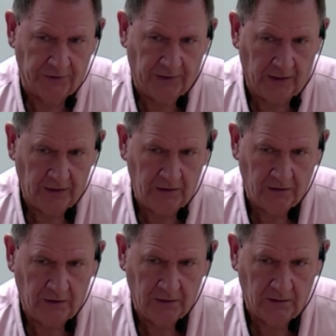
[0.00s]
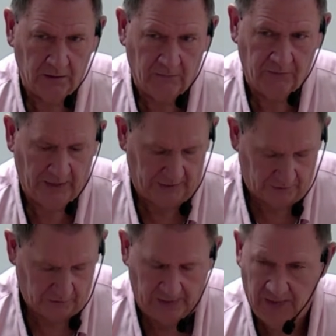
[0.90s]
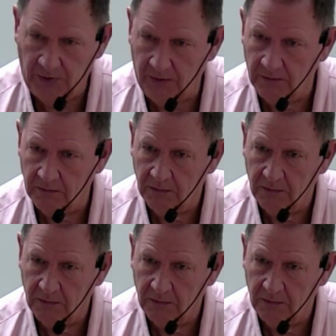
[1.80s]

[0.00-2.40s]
than anything of not grabbing,